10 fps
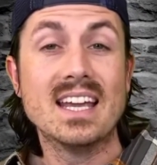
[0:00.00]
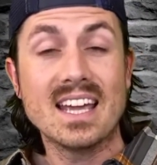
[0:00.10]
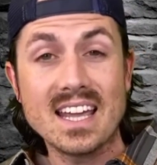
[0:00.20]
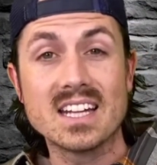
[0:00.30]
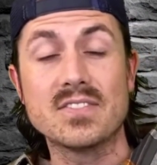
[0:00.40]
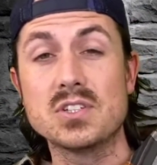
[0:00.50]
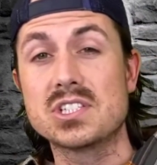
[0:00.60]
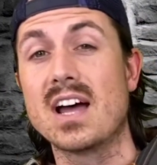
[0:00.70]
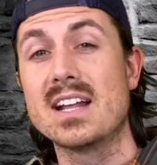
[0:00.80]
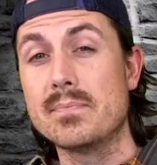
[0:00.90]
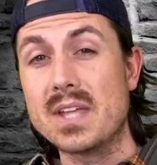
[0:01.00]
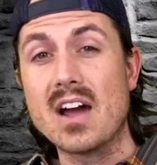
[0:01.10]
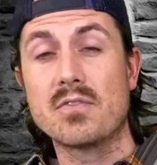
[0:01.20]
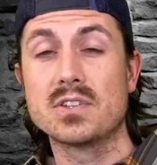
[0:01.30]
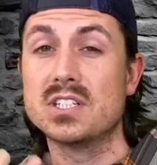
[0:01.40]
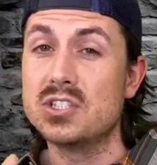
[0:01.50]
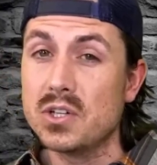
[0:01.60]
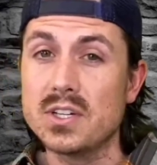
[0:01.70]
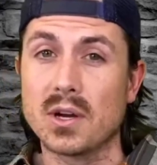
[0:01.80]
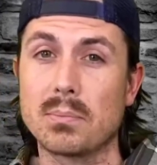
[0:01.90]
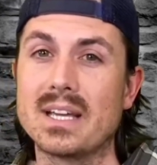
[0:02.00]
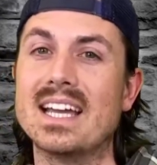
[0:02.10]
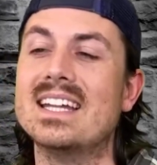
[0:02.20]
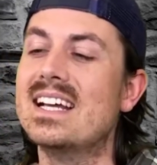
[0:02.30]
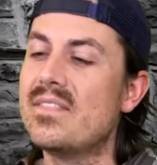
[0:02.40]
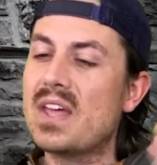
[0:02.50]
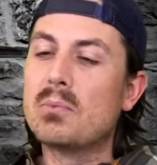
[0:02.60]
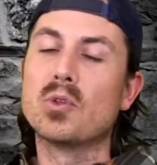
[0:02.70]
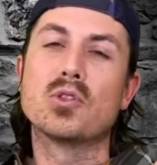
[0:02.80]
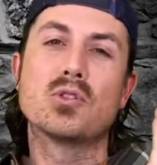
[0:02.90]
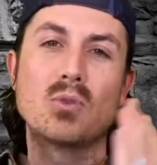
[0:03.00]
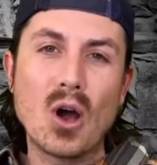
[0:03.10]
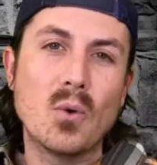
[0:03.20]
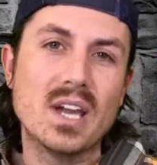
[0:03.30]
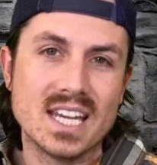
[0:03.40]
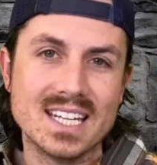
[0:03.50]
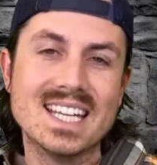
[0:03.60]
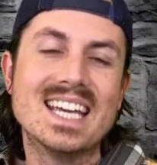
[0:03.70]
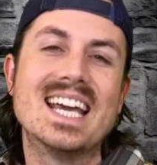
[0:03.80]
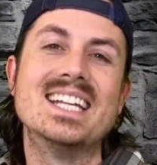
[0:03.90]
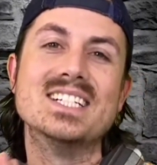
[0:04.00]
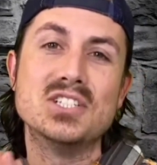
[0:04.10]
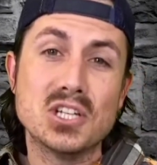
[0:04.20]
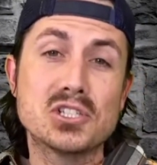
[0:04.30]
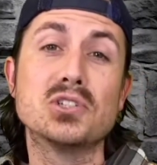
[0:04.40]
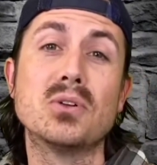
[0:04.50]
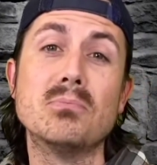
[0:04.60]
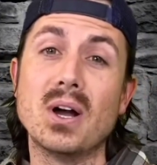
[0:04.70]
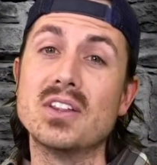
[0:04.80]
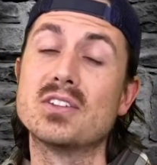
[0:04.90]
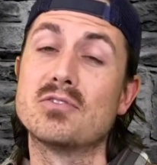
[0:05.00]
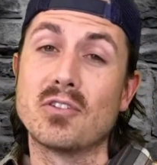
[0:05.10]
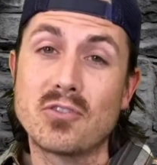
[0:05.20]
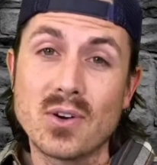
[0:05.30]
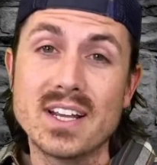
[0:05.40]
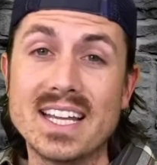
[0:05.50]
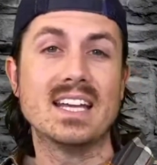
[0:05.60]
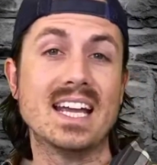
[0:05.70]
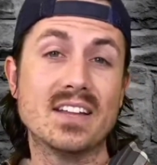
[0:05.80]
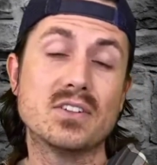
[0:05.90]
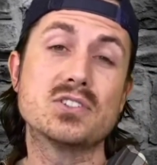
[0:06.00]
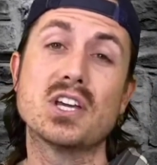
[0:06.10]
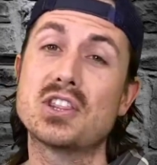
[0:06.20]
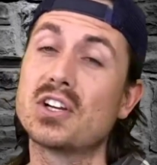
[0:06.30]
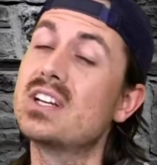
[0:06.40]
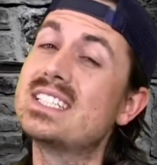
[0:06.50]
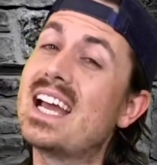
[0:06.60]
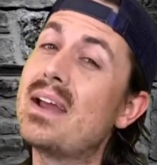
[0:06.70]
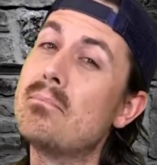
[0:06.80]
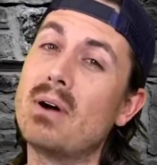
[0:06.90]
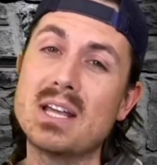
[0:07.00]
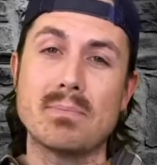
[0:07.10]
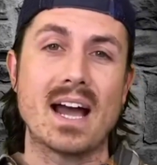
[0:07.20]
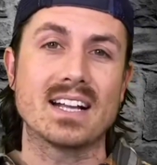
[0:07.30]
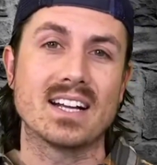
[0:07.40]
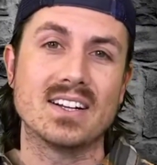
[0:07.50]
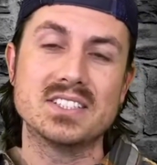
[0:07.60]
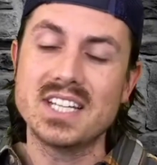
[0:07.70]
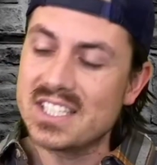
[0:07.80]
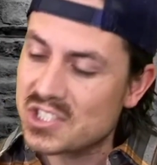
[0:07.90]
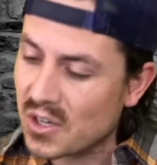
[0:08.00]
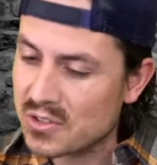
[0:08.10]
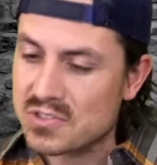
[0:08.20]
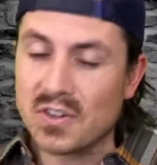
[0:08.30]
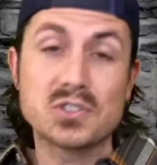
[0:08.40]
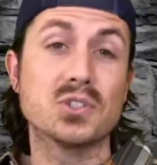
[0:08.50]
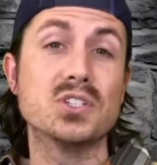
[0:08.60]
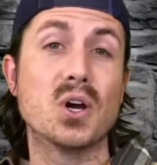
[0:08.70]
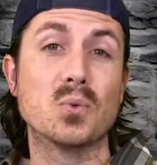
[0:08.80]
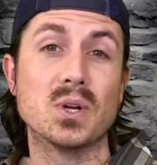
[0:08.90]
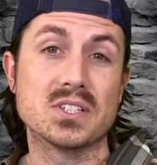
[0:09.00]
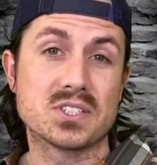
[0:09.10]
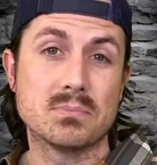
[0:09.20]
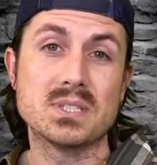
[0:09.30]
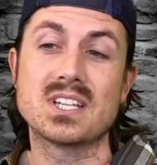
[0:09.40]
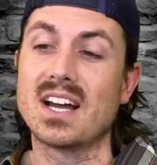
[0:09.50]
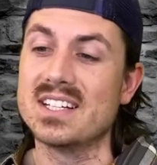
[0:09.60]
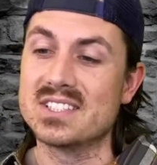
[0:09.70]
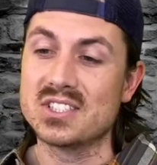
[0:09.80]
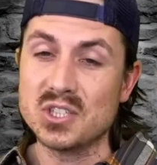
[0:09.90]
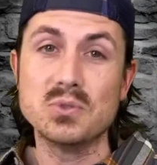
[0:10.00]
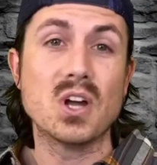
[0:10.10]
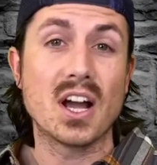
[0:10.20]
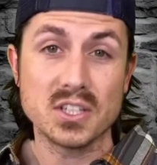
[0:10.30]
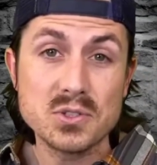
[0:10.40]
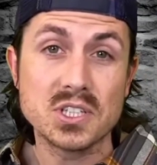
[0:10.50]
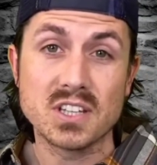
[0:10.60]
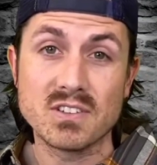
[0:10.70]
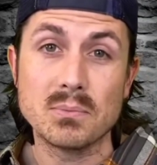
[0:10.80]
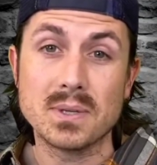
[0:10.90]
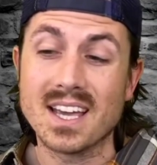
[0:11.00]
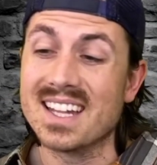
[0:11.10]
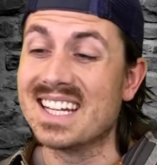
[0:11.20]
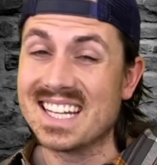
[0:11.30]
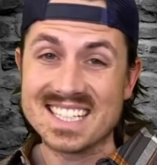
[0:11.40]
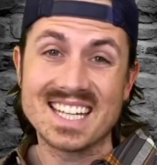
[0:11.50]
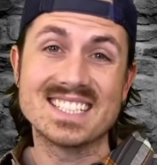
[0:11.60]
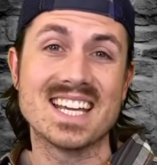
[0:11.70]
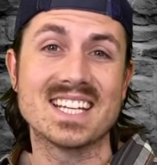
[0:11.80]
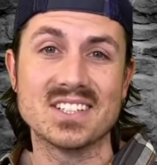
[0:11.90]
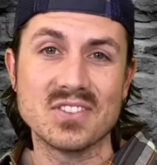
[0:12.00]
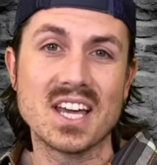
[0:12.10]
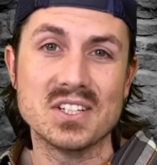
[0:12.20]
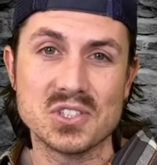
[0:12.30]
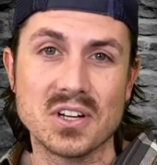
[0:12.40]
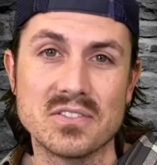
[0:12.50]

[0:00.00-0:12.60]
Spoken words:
And if you sign up now for the 2-year plan, they will throw in an additional month for free. And there's a 30-day money-back guarantee, so there's virtually no risk, besides you not using the VPN and getting taken advantage of.